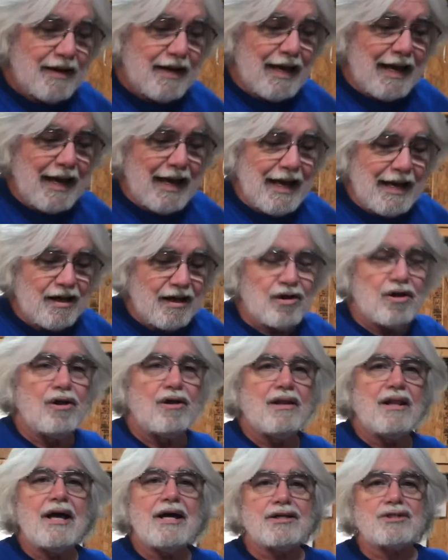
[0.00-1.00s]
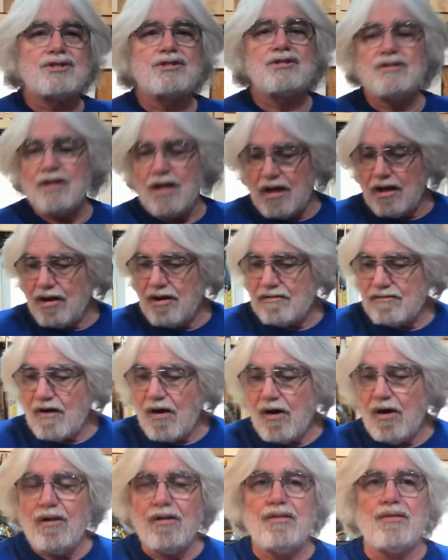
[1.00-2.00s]
a collection of
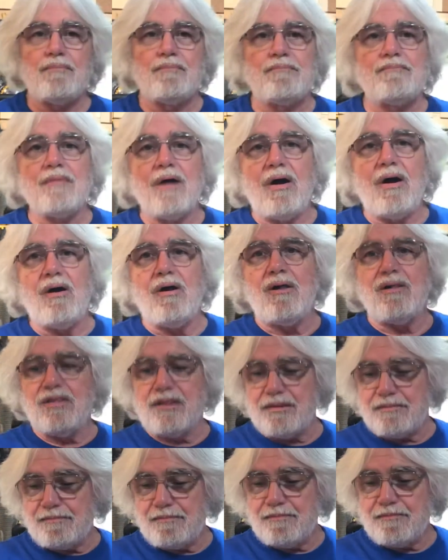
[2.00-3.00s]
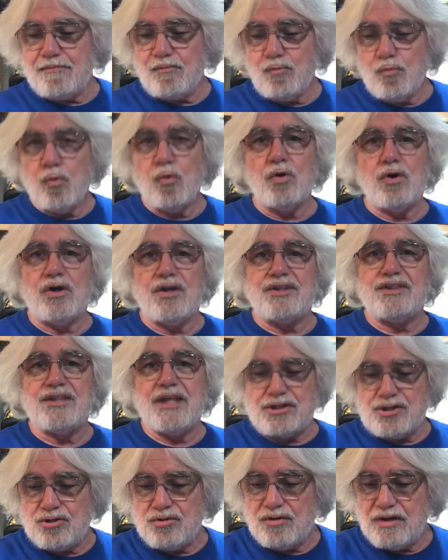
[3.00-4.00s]
all the, all the wood
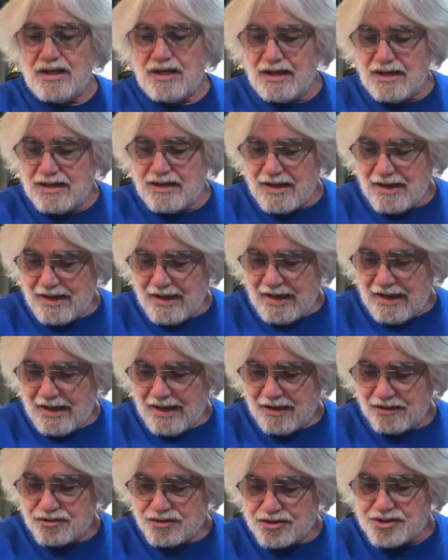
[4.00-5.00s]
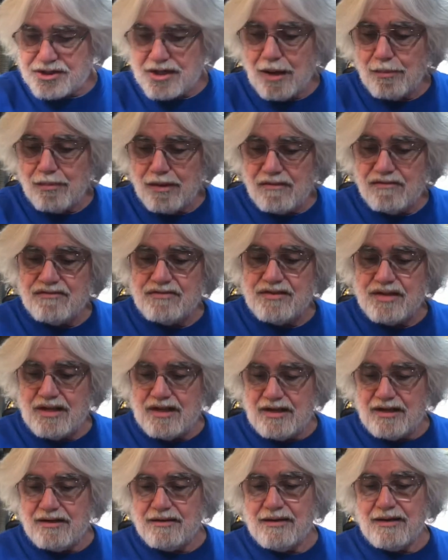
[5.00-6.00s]
that you need and some of
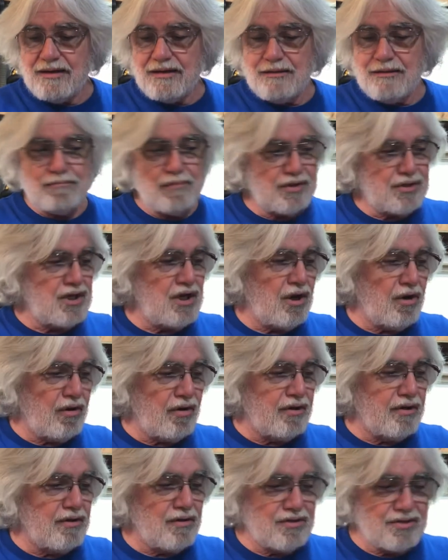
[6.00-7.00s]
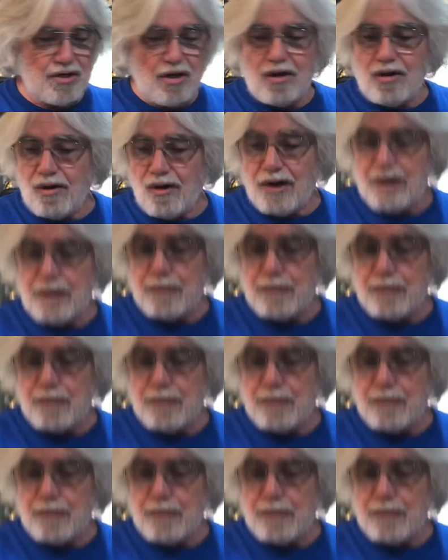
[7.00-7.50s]
the materials are already